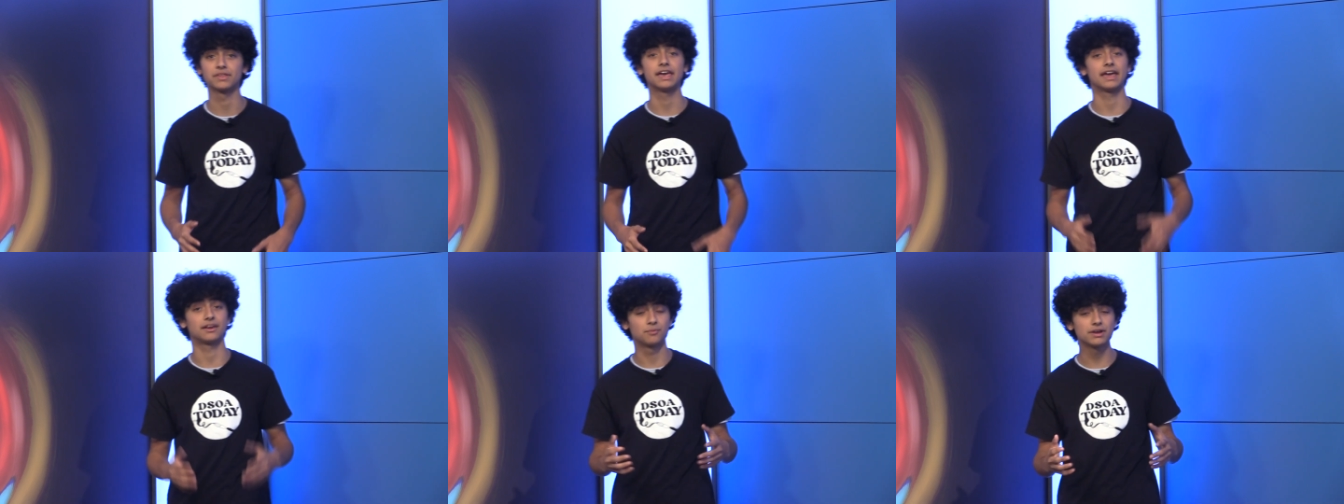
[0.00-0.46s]

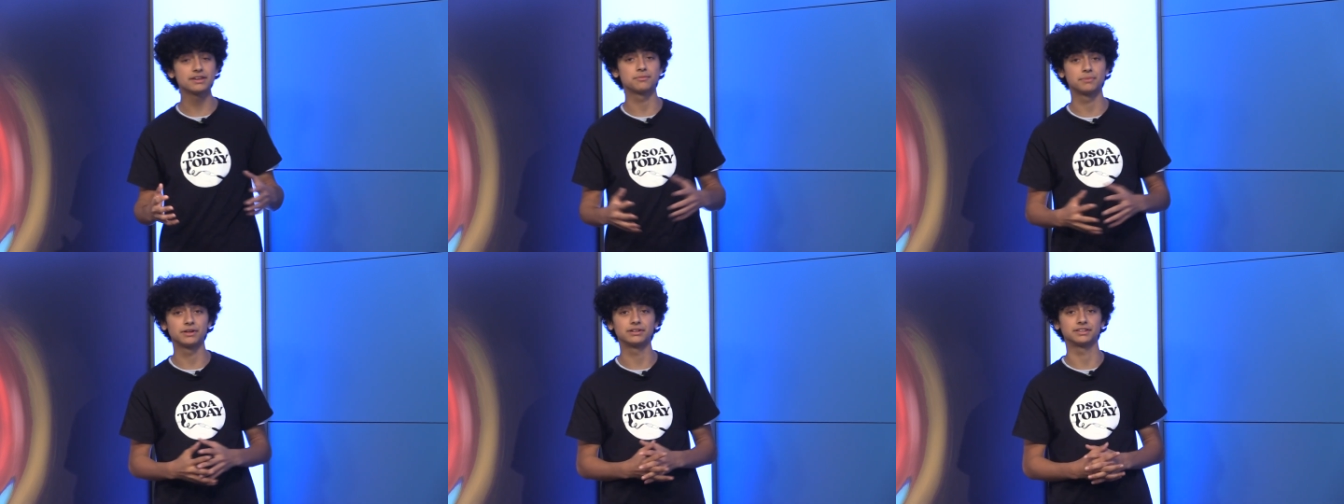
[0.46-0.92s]
And it went into
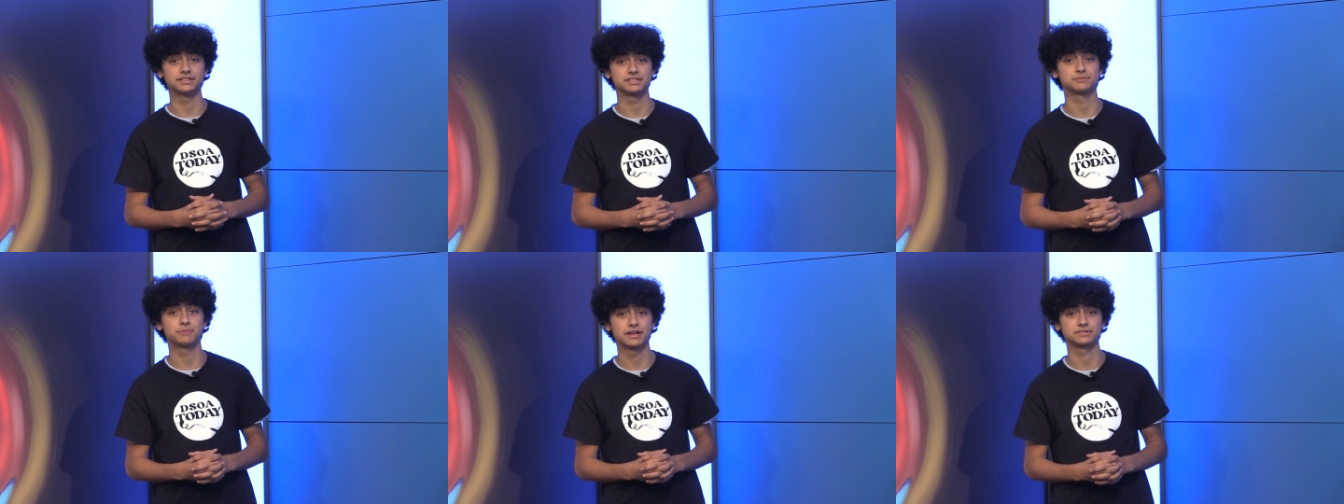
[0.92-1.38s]
building this
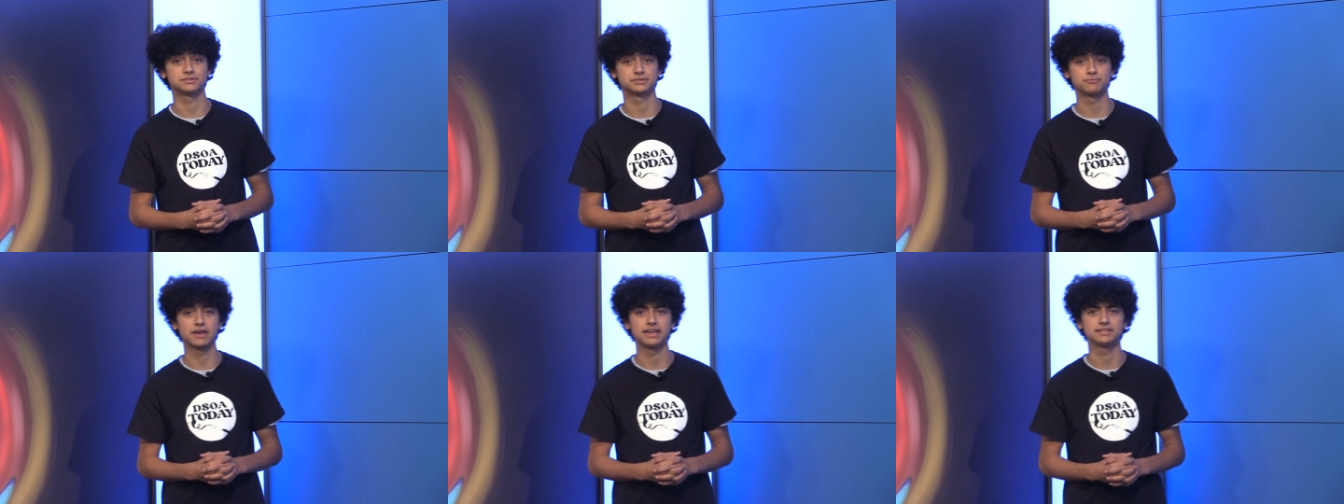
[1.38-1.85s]
special
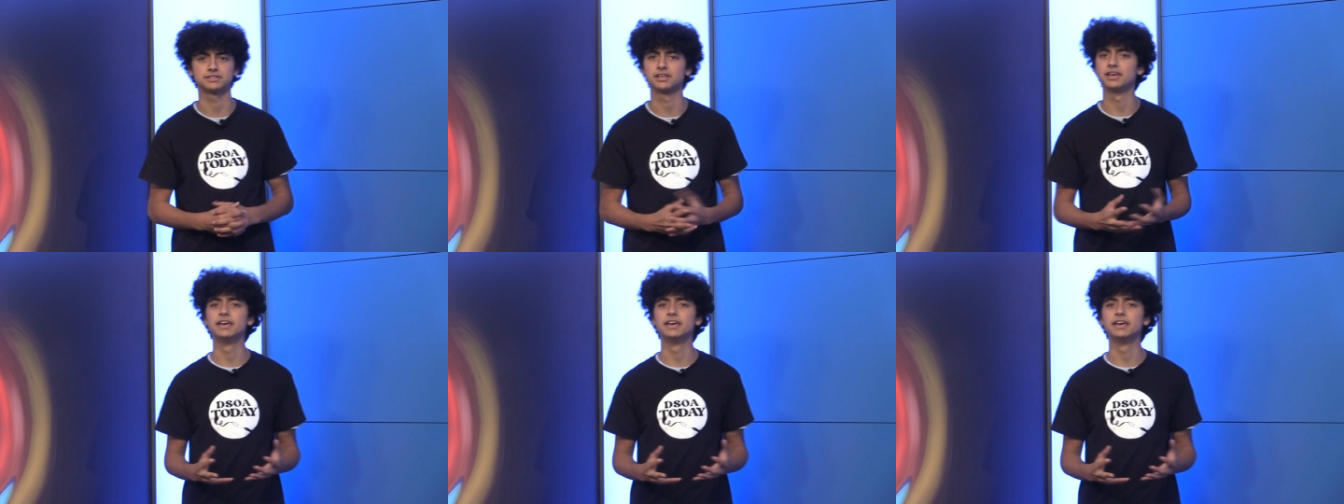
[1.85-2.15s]
space.